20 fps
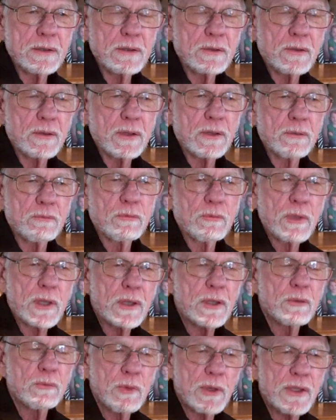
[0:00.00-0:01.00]
Or
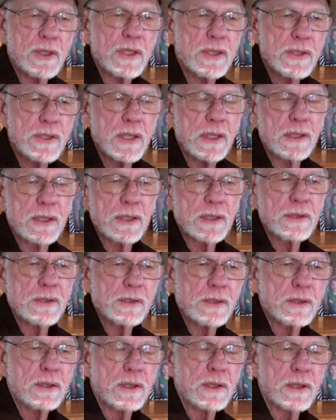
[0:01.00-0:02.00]
working with us on
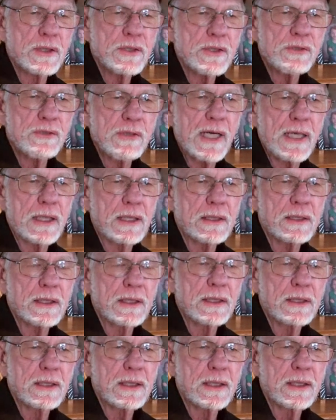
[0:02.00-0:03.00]
this trek,
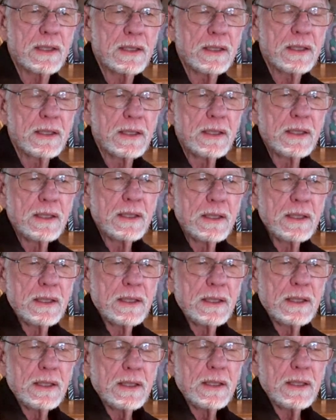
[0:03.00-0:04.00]
and
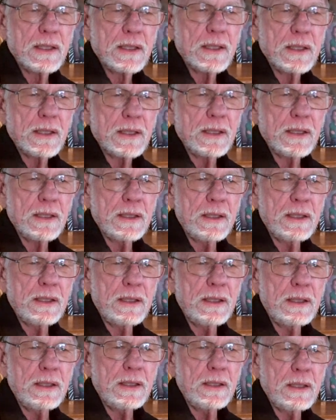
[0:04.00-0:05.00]

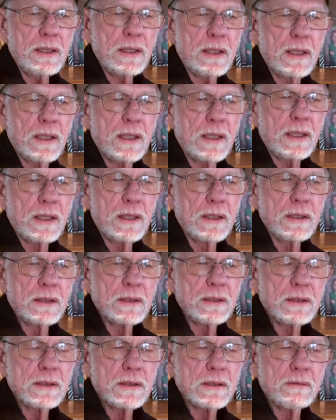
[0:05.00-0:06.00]

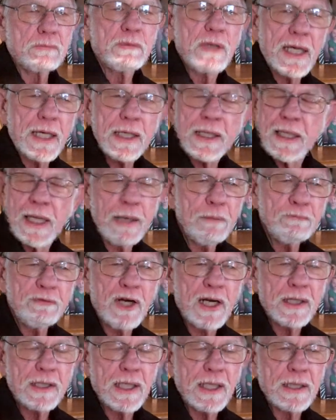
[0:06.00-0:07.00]
we had a
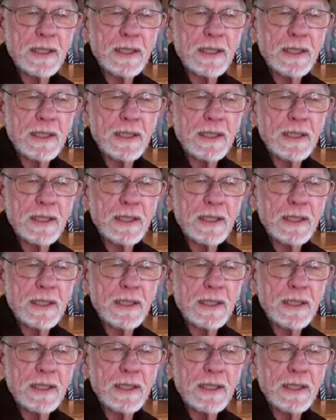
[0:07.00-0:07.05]
campfire that